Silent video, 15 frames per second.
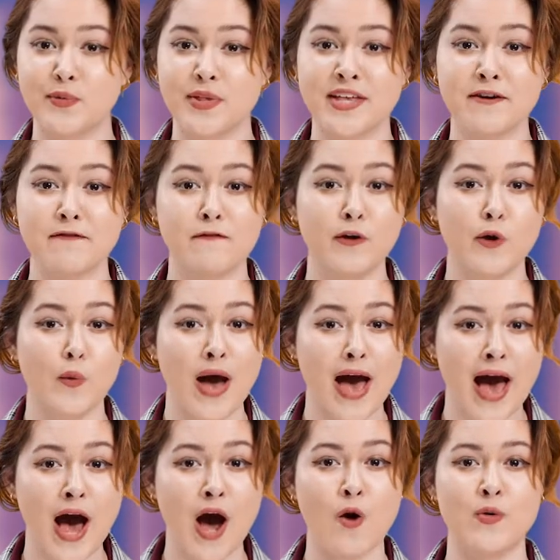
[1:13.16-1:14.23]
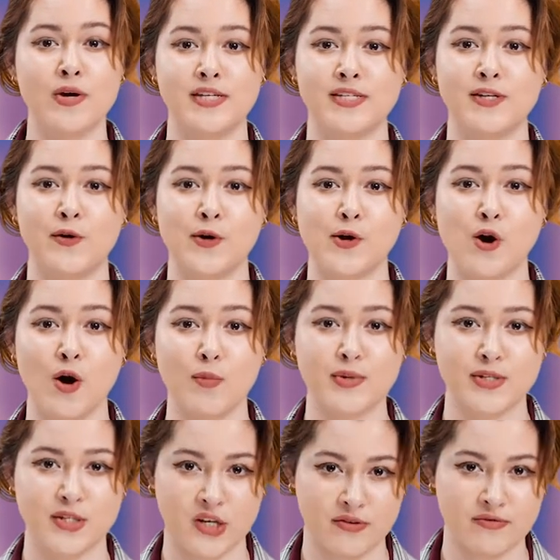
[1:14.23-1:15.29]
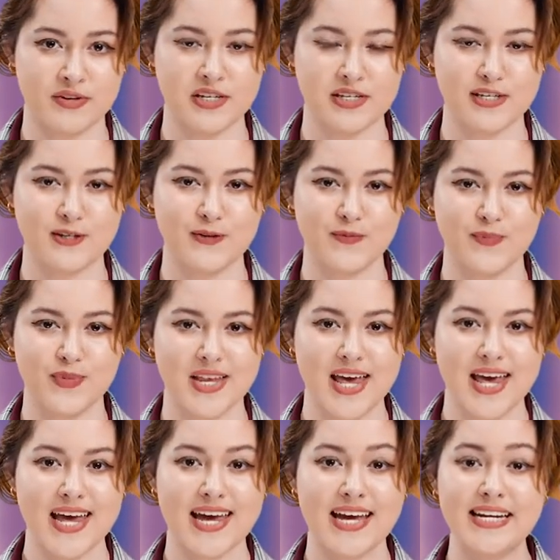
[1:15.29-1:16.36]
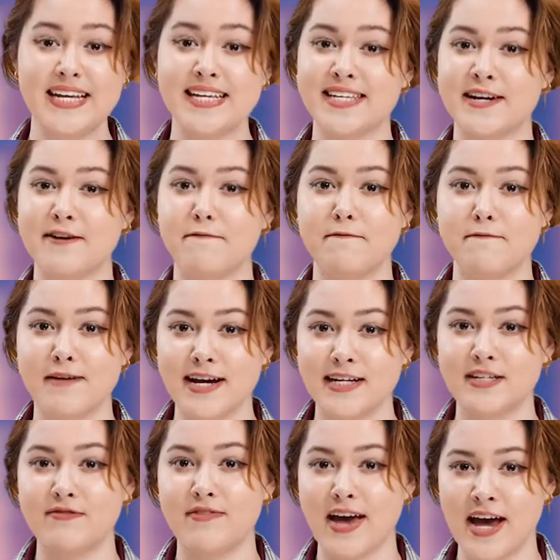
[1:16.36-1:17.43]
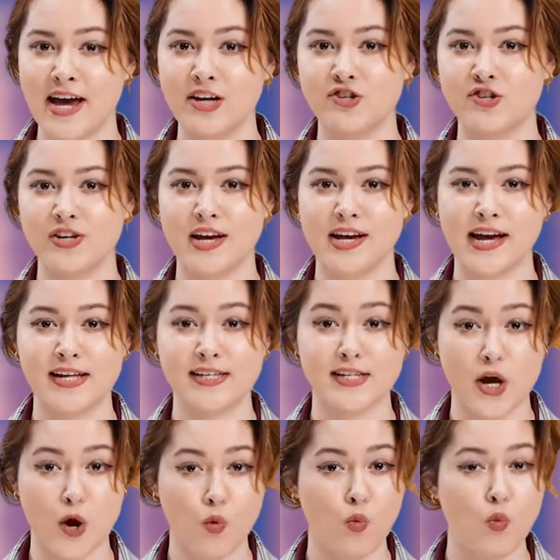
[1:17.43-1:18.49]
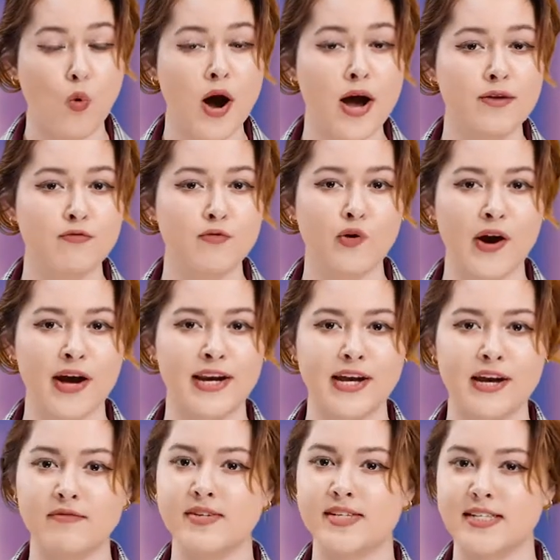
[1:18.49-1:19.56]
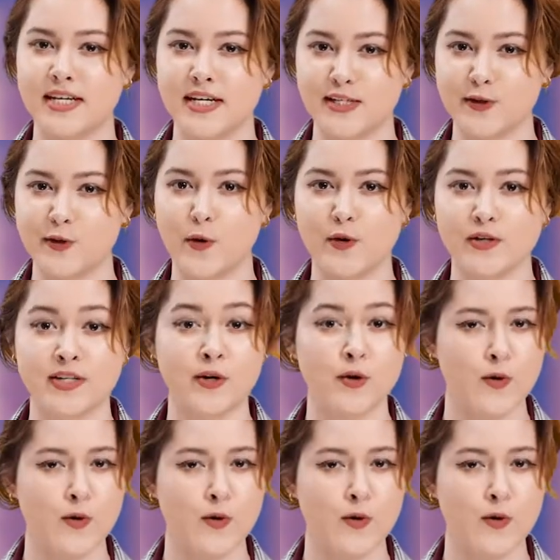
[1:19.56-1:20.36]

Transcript: within a few hours on a copper surface. It is an effective agent against a wide variety of disease-causing